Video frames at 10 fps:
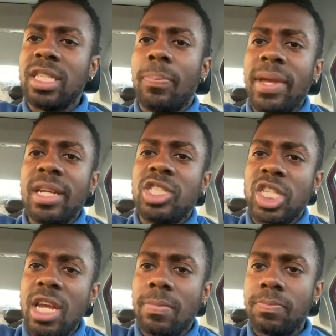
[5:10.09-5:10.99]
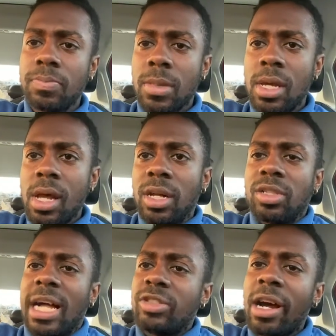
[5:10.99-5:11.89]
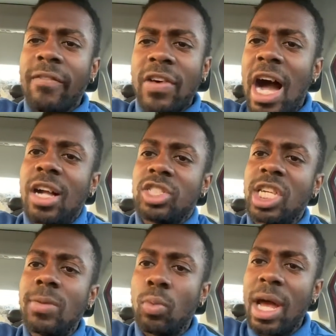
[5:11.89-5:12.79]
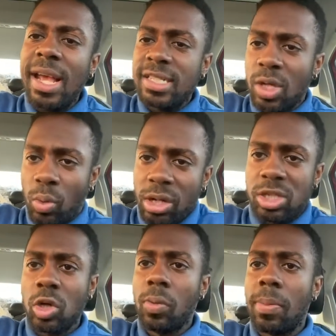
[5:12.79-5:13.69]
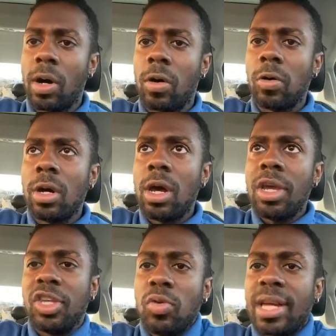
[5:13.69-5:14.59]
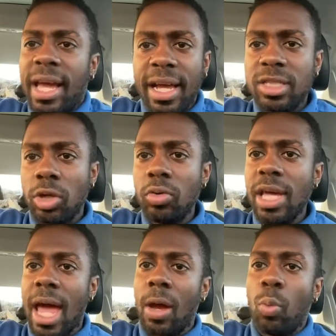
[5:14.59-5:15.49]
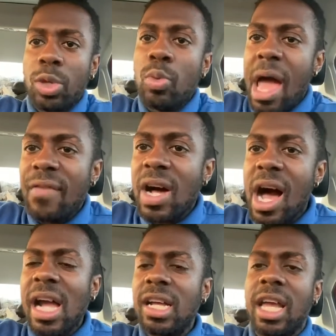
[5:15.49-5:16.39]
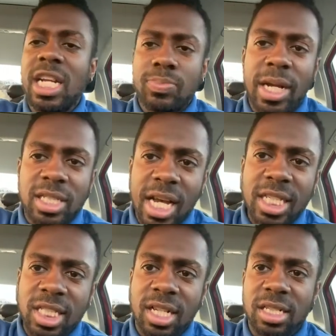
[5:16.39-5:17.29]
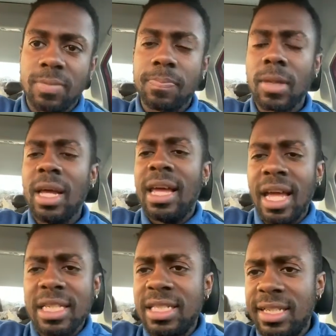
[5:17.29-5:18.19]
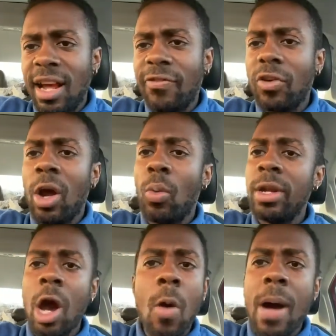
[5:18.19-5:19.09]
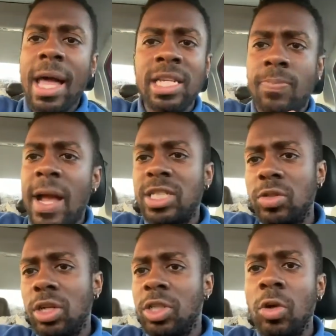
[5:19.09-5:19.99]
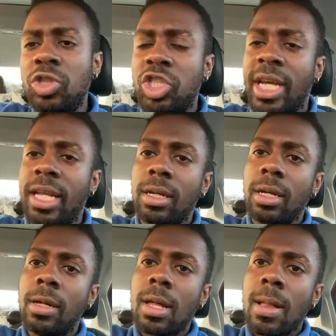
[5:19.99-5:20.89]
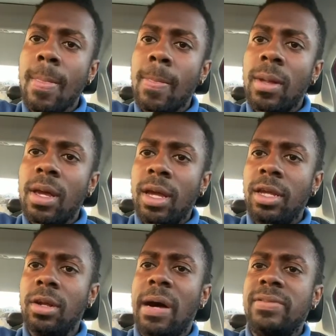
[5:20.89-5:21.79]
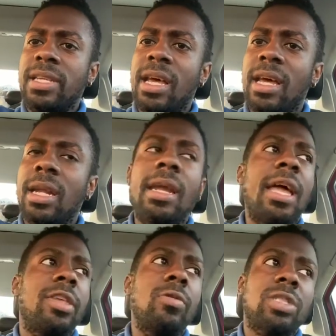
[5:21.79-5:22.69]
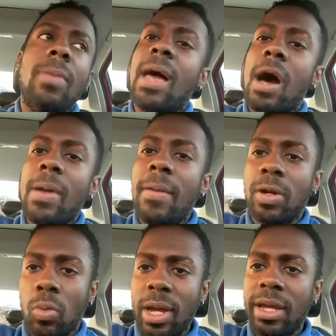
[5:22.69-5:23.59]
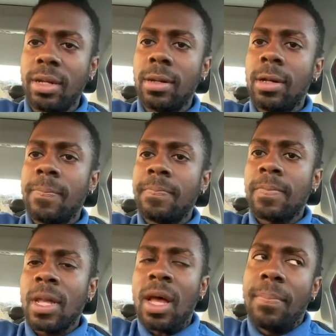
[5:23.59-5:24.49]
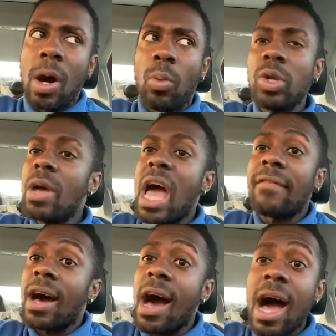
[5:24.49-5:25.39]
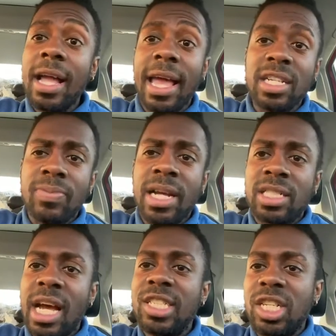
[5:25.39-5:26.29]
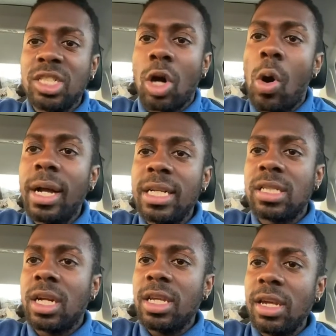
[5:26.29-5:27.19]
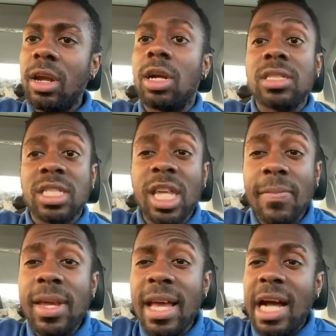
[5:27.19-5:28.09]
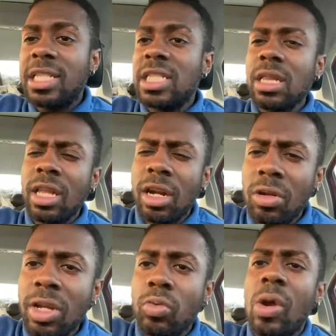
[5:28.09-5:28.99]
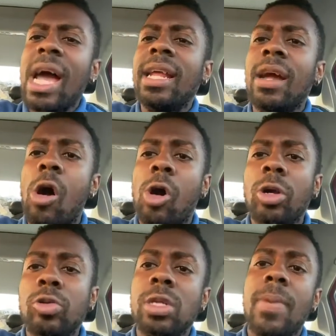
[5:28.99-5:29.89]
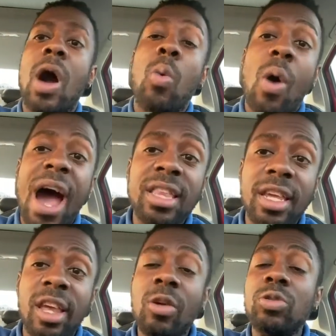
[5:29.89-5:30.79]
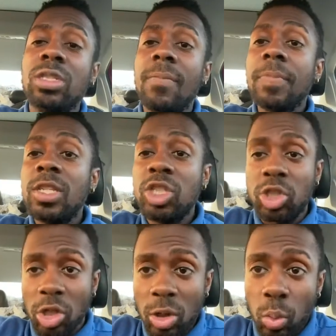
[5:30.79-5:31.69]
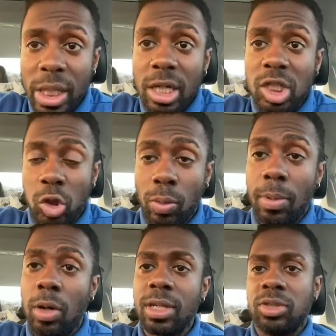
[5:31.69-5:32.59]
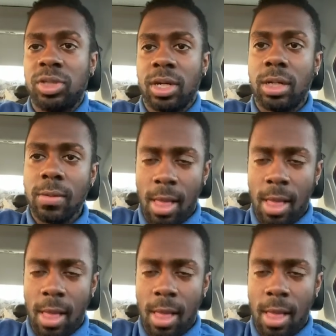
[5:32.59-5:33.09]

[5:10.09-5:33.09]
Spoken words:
Being cheap. Like, trying to find cheap ways to win a Super Bowl. You can't do that when you have high expectations. It's different when nobody expects you to do shit. You know what I'm saying? And you somehow be able to win. But when you have high expectations going into the year, CBS is literally writing articles about why the Eagles should win a Super Bowl this year.